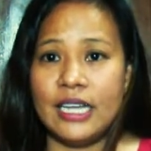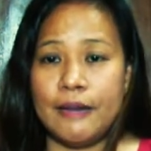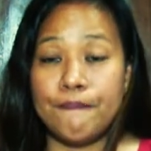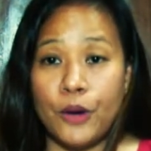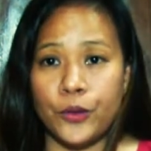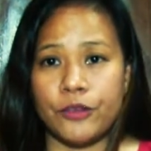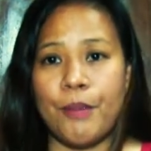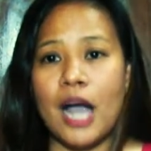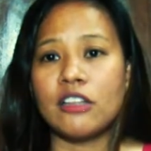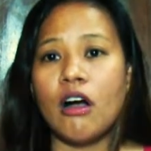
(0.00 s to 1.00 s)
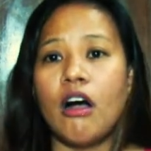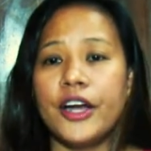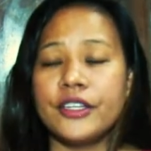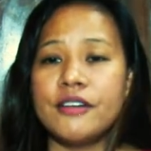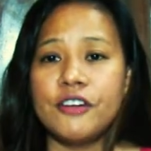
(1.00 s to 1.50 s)
in both Magna
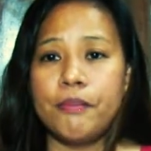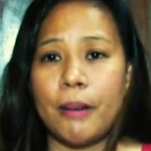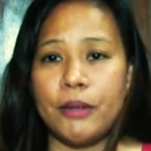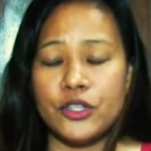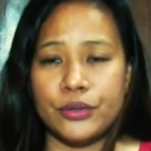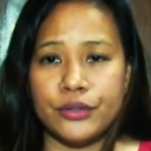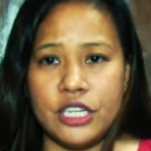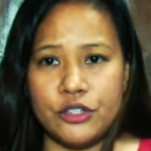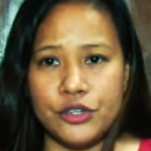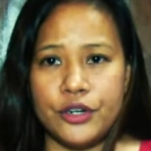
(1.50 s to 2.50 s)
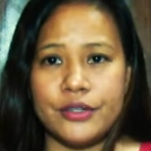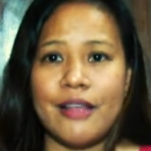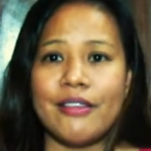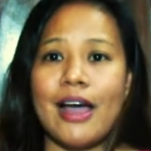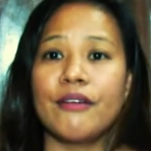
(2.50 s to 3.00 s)
Carta for public school teachers
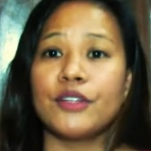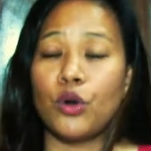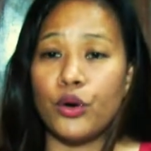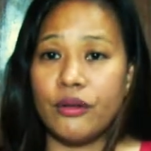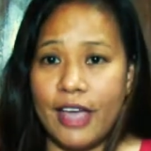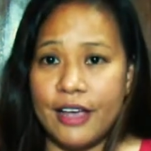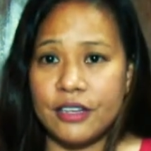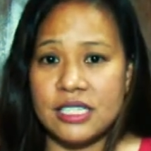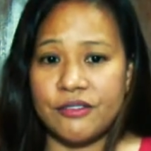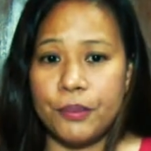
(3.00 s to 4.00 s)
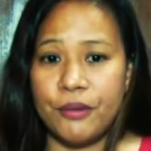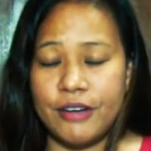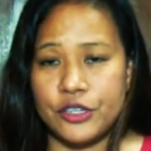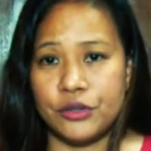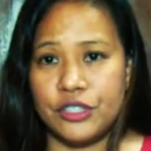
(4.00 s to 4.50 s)
and that of the Code of Ethics for
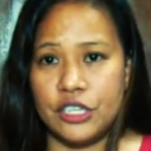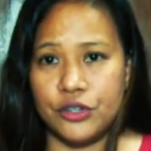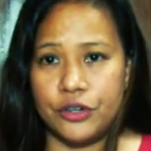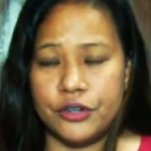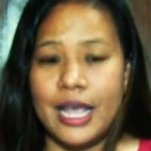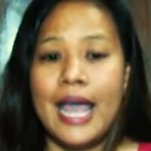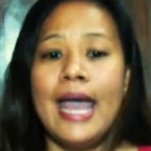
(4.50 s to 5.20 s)
professional teachers.